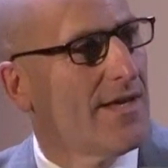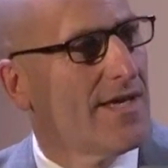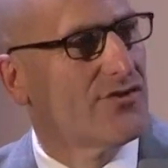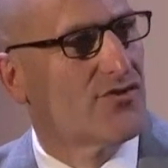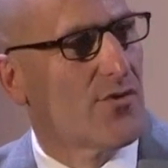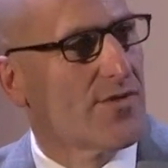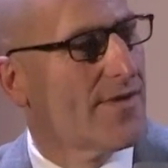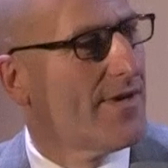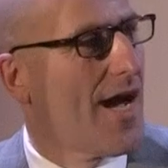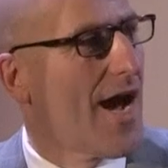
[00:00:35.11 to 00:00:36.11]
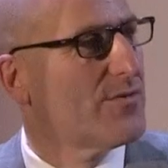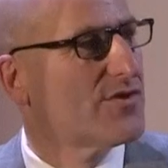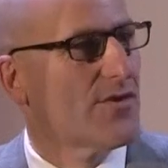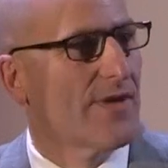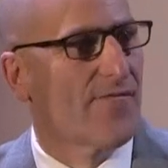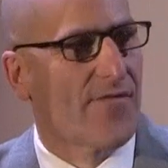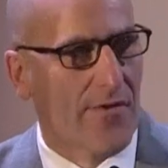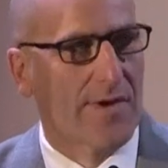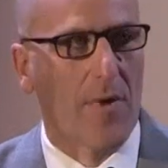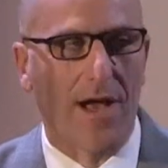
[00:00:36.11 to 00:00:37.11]
In truth, I was doing
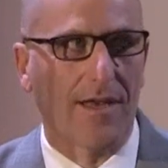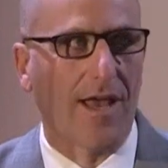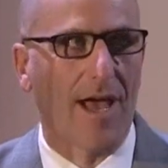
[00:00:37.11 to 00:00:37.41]
very well